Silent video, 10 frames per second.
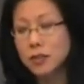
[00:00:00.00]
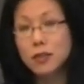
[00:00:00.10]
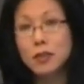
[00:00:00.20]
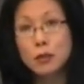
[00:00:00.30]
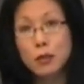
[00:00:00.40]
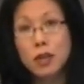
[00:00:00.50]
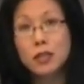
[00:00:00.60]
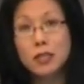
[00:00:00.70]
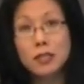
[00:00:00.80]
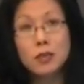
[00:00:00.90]
So this
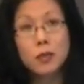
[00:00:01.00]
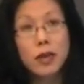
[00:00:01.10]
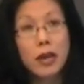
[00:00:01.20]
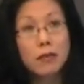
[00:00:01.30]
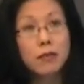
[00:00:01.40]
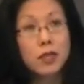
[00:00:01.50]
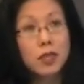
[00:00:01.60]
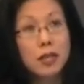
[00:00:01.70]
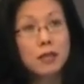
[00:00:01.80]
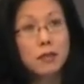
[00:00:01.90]
project is one
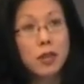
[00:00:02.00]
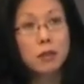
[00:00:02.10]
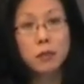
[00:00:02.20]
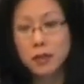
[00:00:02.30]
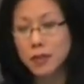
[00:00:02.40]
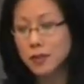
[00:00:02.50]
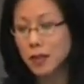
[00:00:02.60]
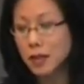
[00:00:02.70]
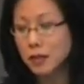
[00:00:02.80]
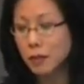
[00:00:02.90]
effort at developing these
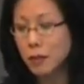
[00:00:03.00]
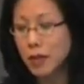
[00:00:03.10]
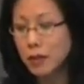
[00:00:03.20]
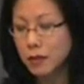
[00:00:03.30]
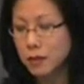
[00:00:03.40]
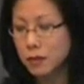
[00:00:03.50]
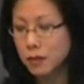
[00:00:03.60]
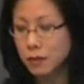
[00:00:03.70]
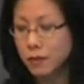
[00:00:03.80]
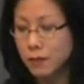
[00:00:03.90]
kinds of
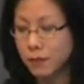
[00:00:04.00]
methods.